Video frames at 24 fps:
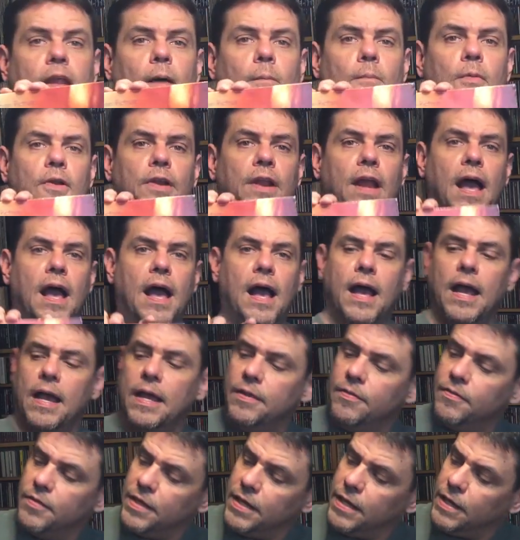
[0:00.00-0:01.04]
Number
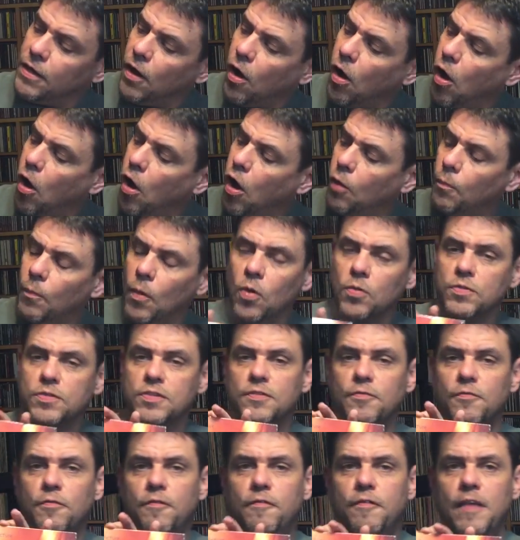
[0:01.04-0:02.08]
nine, the
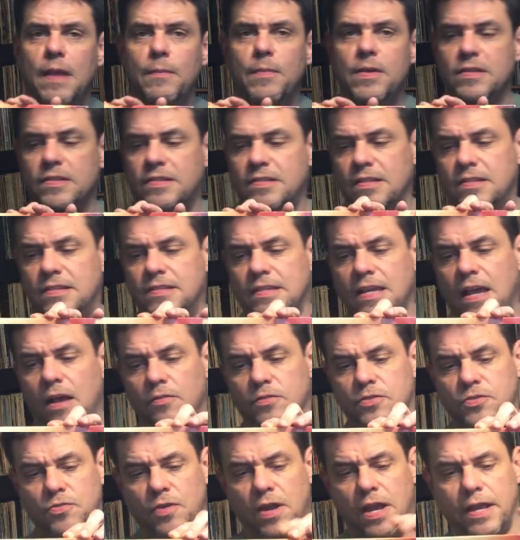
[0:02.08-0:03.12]
almost famous
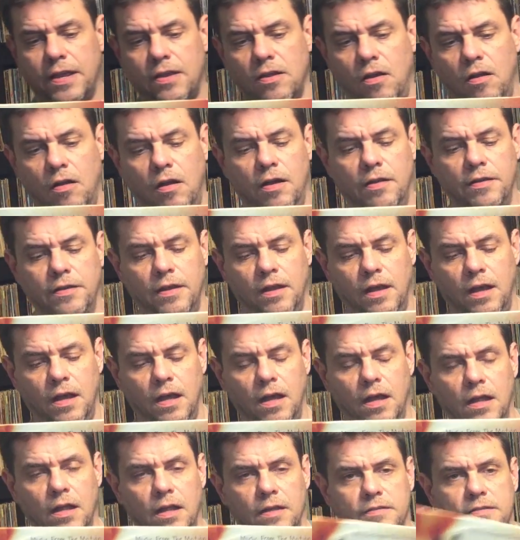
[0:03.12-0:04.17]
soundtrack on
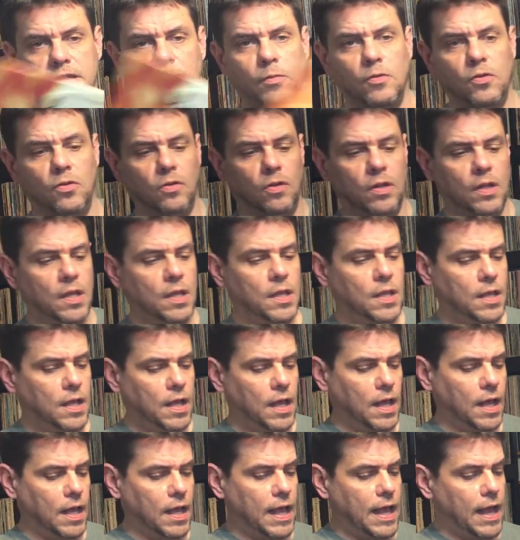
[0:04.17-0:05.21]
uh, Double
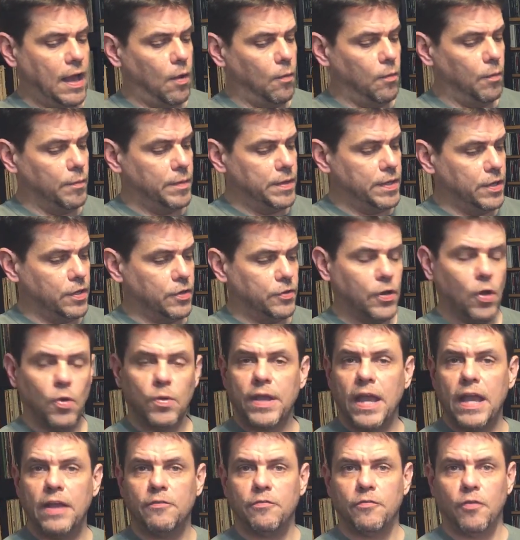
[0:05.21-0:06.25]
uh, album here.
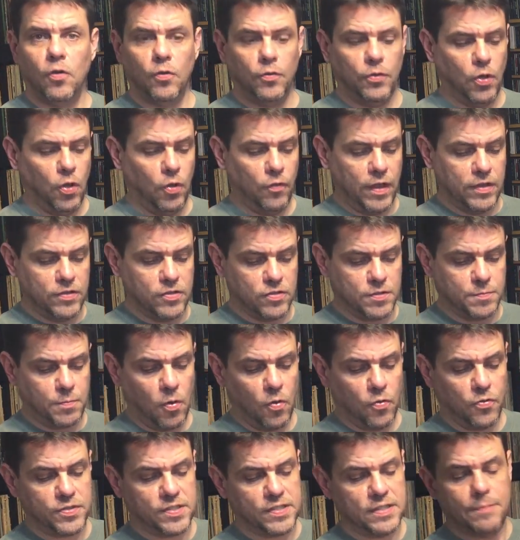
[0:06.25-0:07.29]
No gatefold, though. They
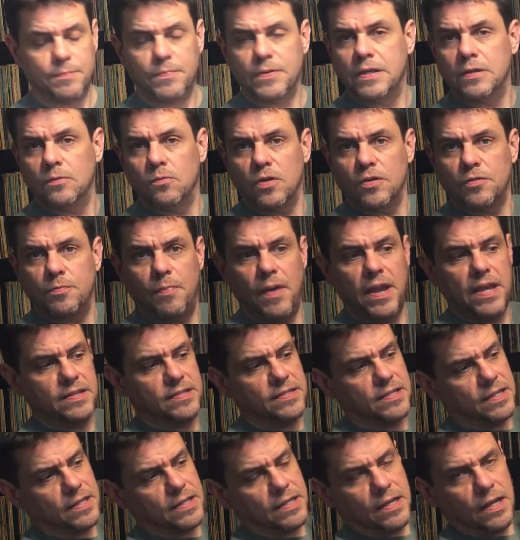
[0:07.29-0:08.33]
just both slip in with
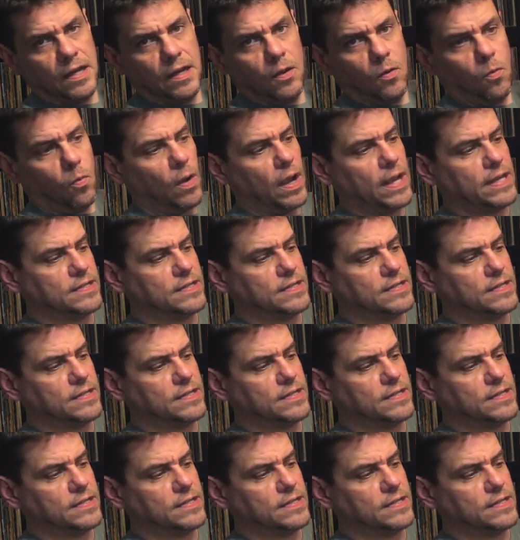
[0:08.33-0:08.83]
basic uh,